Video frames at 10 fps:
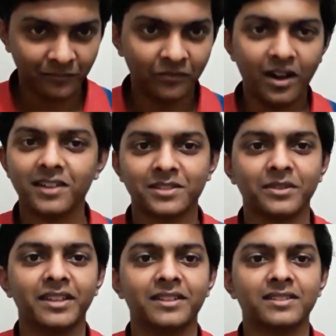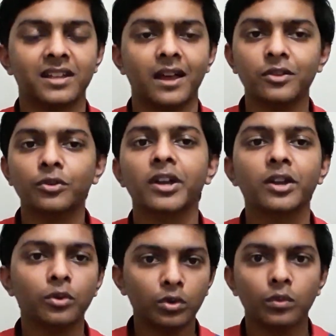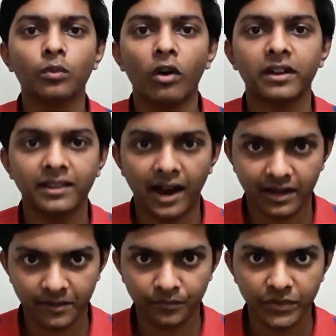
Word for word: fast thing itself and you really don't want that